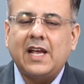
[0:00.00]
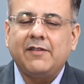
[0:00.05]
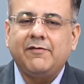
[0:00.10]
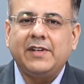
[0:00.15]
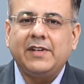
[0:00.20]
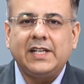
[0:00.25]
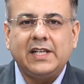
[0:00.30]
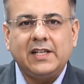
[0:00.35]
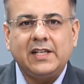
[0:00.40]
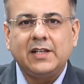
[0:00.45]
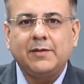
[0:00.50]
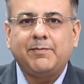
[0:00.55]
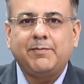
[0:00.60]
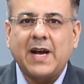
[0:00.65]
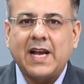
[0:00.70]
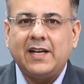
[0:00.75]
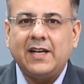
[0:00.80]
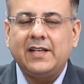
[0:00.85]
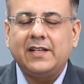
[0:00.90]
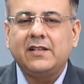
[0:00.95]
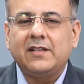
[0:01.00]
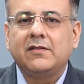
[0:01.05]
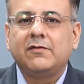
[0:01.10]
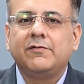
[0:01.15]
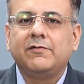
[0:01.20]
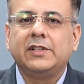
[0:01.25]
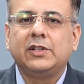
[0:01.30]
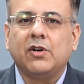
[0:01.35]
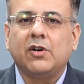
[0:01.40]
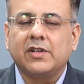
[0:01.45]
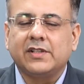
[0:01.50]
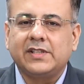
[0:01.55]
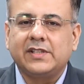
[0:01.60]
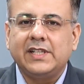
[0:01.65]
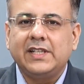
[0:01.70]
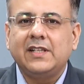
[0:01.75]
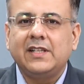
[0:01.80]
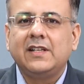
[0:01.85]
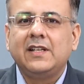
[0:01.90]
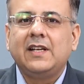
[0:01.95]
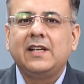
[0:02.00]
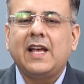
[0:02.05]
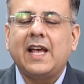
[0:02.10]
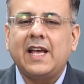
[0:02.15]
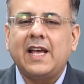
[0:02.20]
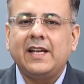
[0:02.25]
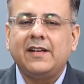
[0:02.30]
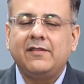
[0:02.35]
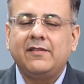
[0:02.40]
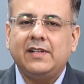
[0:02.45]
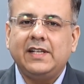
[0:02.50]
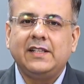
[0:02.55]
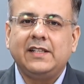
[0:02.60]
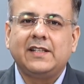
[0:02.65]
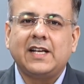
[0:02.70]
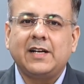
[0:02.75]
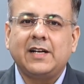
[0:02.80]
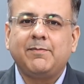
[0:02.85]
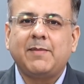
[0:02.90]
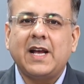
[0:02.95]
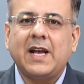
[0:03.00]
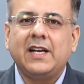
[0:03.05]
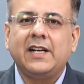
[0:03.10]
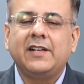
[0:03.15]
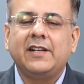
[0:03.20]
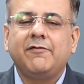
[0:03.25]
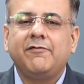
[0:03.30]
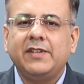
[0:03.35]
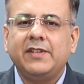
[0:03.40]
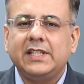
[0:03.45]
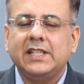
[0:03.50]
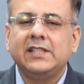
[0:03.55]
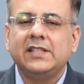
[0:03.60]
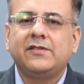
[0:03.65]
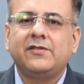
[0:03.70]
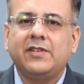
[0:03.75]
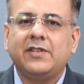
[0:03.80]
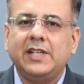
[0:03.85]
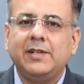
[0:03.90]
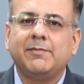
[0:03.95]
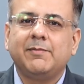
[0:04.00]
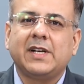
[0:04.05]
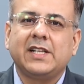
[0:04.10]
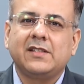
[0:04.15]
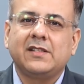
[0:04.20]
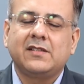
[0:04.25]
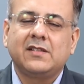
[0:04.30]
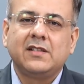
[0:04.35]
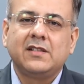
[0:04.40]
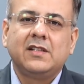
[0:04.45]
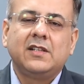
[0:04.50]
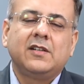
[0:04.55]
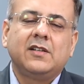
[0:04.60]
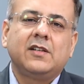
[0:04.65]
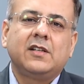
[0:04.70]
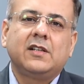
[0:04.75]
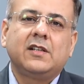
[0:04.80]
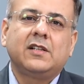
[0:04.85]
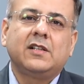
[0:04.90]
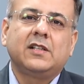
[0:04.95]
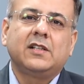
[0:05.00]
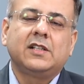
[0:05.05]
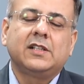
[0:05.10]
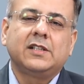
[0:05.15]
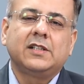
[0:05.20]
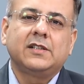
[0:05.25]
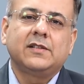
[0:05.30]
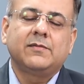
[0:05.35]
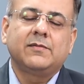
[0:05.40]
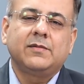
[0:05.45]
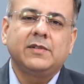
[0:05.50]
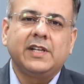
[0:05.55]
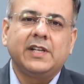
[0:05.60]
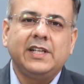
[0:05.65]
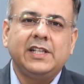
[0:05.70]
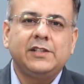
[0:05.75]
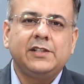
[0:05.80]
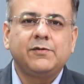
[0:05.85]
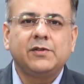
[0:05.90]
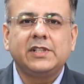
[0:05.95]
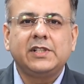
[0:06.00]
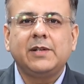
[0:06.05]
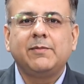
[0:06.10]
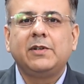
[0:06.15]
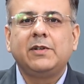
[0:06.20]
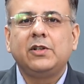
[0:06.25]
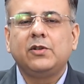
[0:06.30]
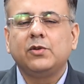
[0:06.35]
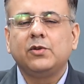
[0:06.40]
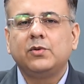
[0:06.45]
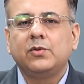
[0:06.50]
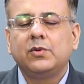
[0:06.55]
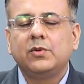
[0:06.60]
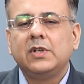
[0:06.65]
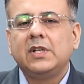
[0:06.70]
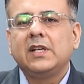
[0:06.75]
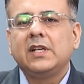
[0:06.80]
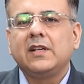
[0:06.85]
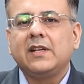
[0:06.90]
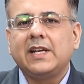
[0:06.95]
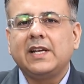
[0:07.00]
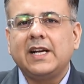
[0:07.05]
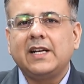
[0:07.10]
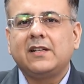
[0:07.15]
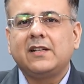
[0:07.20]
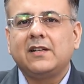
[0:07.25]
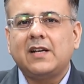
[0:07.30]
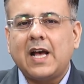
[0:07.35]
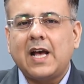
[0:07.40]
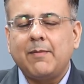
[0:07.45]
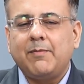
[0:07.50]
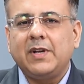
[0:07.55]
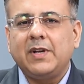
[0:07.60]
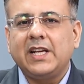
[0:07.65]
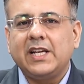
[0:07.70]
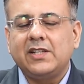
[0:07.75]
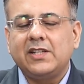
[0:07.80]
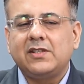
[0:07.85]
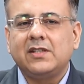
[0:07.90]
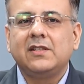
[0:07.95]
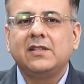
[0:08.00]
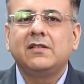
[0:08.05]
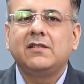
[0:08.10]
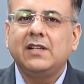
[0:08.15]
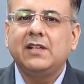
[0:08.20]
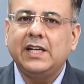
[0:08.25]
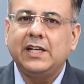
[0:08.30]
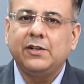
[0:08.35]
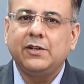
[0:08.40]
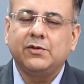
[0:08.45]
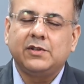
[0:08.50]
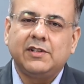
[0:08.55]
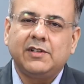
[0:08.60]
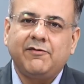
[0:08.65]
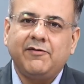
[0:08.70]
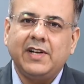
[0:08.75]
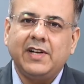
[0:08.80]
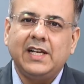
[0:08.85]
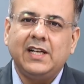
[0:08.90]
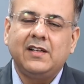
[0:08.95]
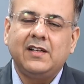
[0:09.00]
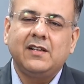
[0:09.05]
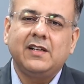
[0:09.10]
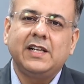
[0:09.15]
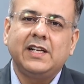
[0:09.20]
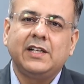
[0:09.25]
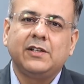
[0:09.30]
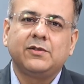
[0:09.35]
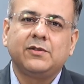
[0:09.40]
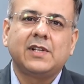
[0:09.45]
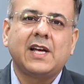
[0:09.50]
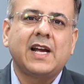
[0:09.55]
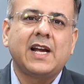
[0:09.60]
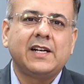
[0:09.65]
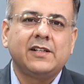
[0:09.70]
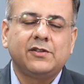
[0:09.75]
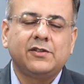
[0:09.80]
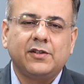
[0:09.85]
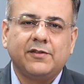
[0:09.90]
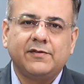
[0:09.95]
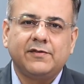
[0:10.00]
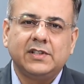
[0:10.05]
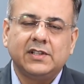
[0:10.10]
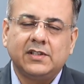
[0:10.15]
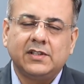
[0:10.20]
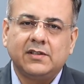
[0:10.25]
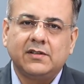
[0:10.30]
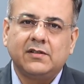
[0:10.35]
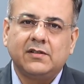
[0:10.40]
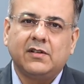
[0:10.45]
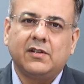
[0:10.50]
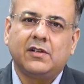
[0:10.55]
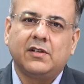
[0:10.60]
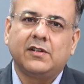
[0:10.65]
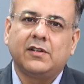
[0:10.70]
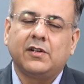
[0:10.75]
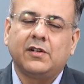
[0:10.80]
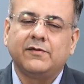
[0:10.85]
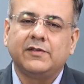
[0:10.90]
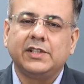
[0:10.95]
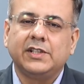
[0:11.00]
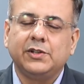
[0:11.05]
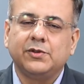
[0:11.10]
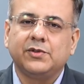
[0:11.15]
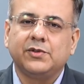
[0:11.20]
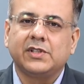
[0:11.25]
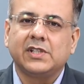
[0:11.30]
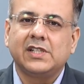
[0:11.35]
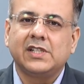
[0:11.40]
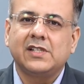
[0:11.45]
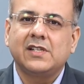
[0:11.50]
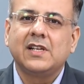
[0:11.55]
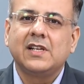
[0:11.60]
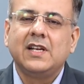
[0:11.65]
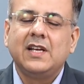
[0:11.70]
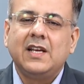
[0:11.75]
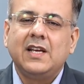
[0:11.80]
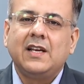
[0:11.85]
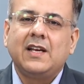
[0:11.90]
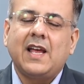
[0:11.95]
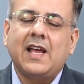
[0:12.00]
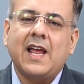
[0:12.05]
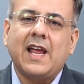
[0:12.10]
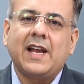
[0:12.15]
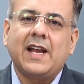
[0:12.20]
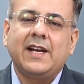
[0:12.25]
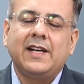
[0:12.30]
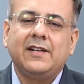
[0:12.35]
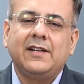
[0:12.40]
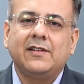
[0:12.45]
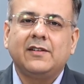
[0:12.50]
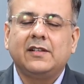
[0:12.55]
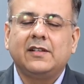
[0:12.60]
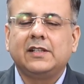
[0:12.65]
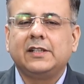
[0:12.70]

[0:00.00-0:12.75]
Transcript: we did a pilot with Orgzit, and in that pilot, within 3 months, Girish was able to get an application into the field, into the hands of the users, and